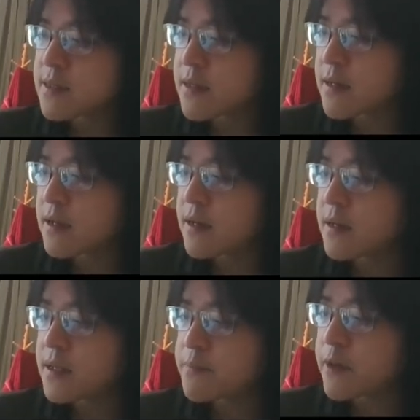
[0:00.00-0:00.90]
the
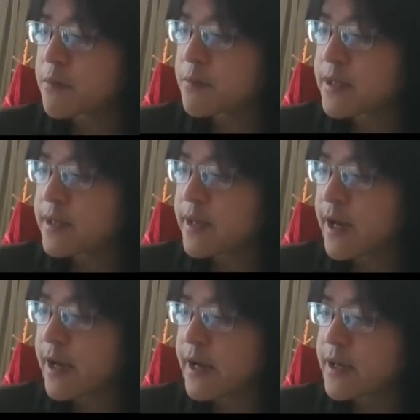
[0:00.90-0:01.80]
probability
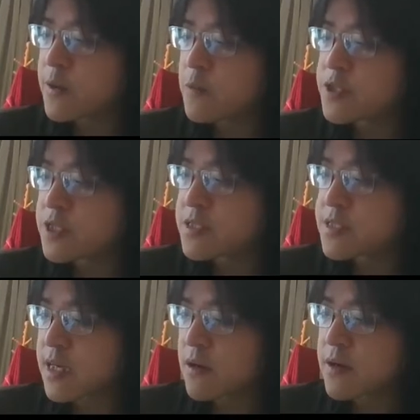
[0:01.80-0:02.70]
I, which is
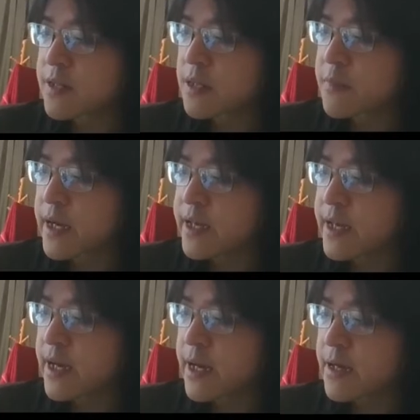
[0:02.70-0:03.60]
calculated by
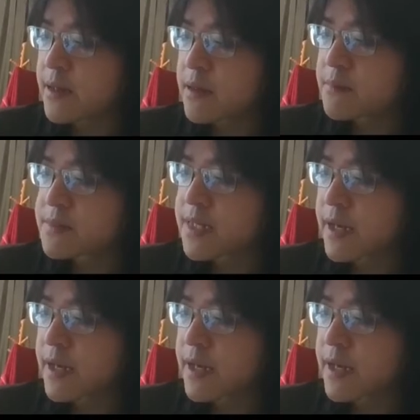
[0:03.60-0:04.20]
ei psi.